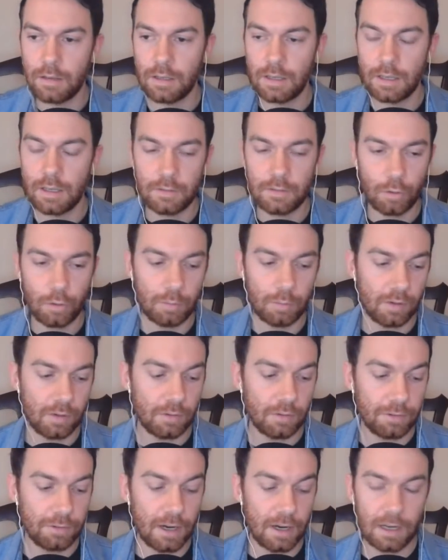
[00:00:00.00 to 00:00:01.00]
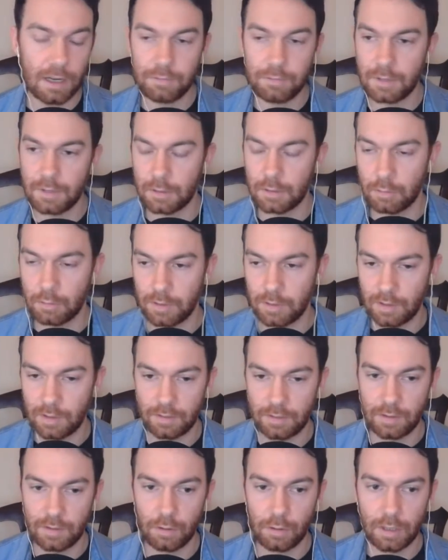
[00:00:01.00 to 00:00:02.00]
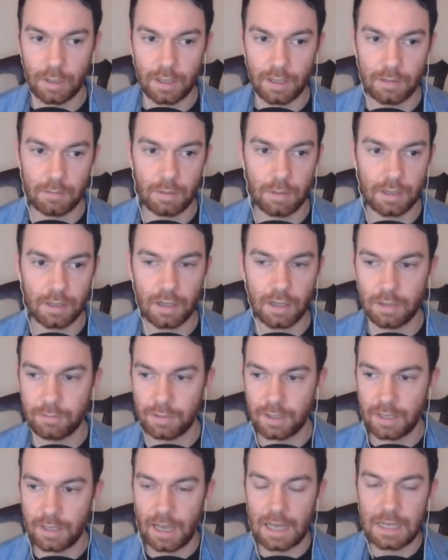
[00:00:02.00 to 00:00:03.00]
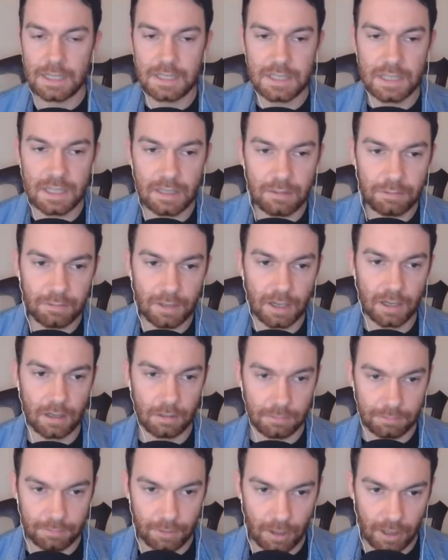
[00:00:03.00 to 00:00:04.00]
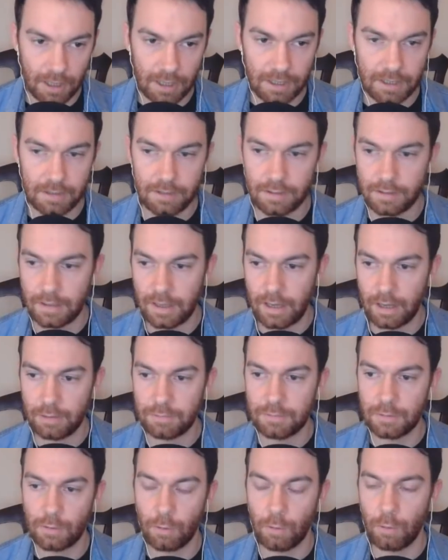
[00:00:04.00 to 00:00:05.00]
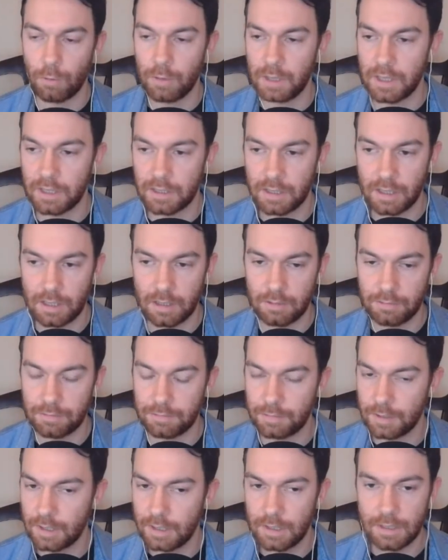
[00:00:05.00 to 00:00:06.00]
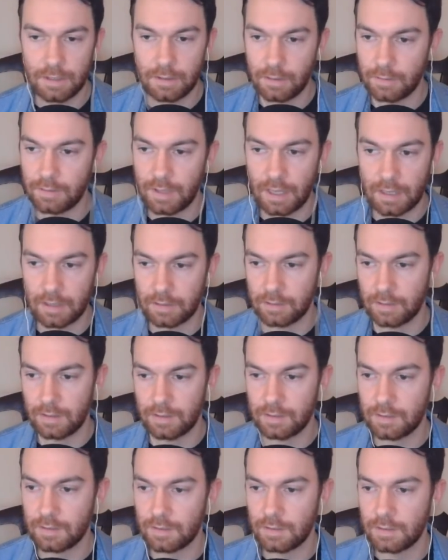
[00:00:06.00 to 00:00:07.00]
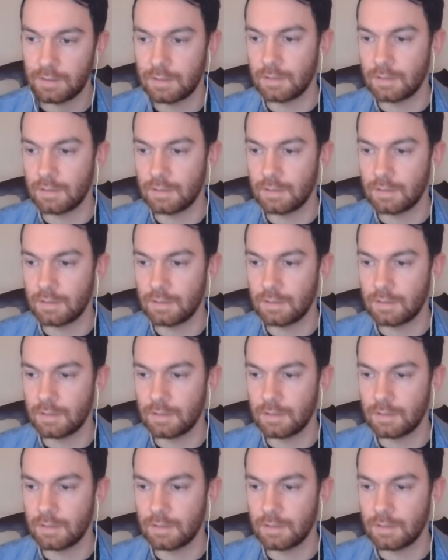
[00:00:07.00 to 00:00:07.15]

in terms of the far left in Greece, is there a kind of an Antifa, a violent left, or a kind of, does that exist?